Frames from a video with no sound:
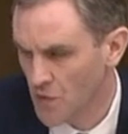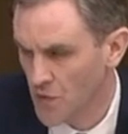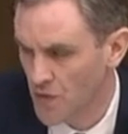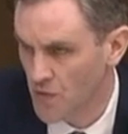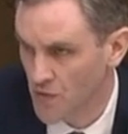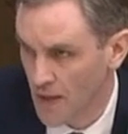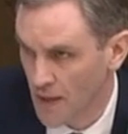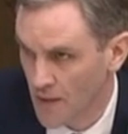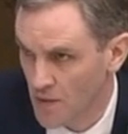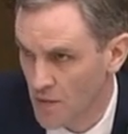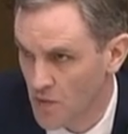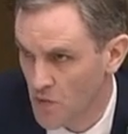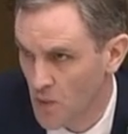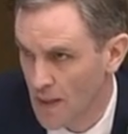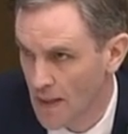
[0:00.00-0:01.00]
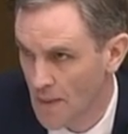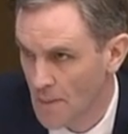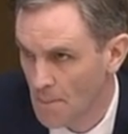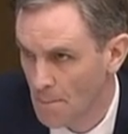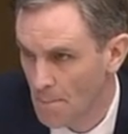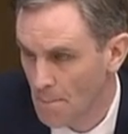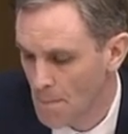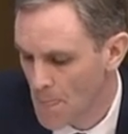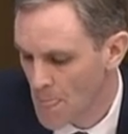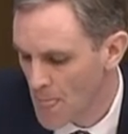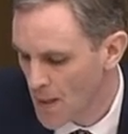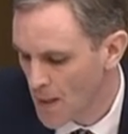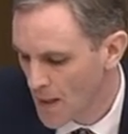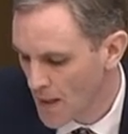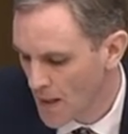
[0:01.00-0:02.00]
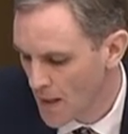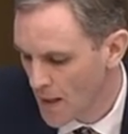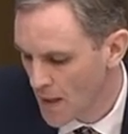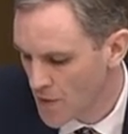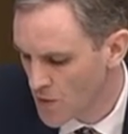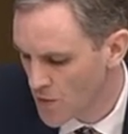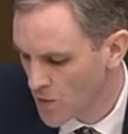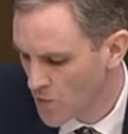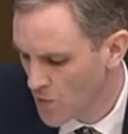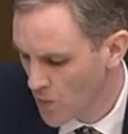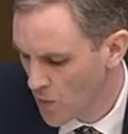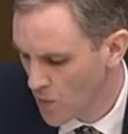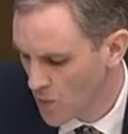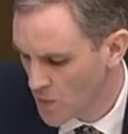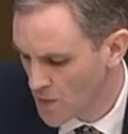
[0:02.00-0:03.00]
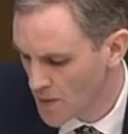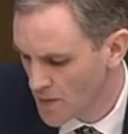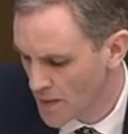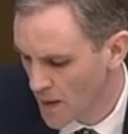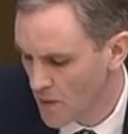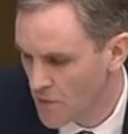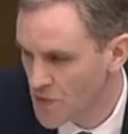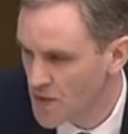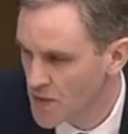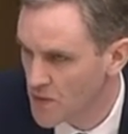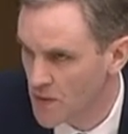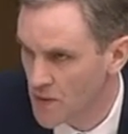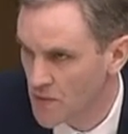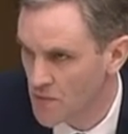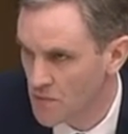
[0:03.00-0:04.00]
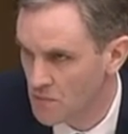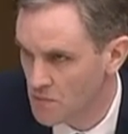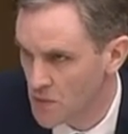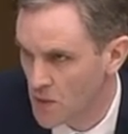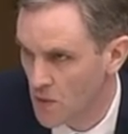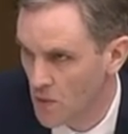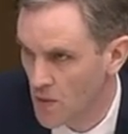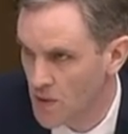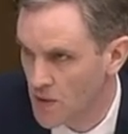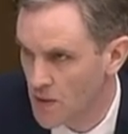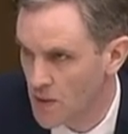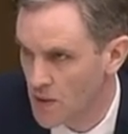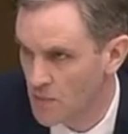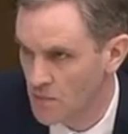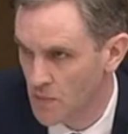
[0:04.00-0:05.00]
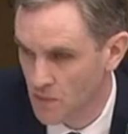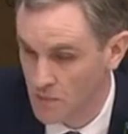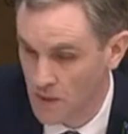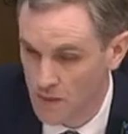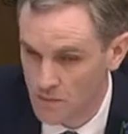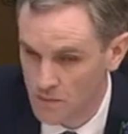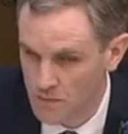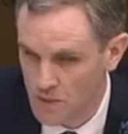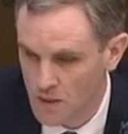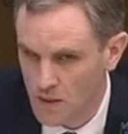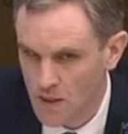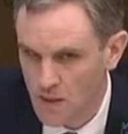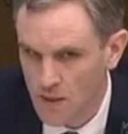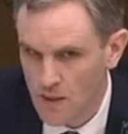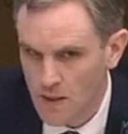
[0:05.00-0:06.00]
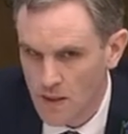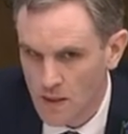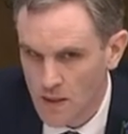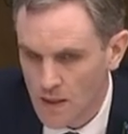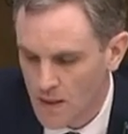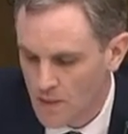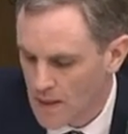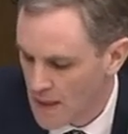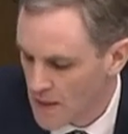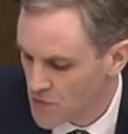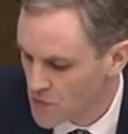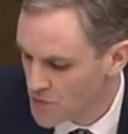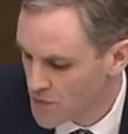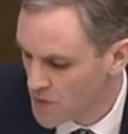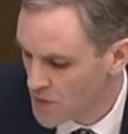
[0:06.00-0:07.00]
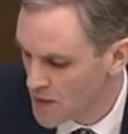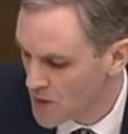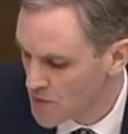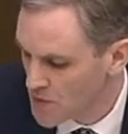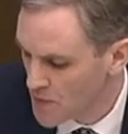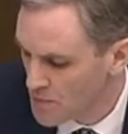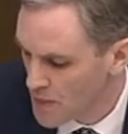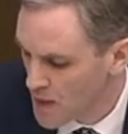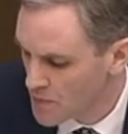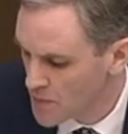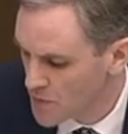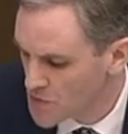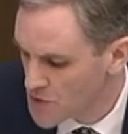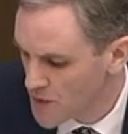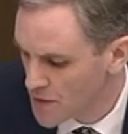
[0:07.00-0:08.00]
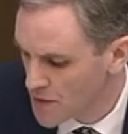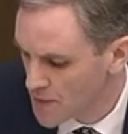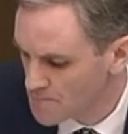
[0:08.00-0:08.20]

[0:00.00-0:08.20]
sector as well, and your role within that. Obviously, there is, a newly, well, in the last few years, the Department of Children,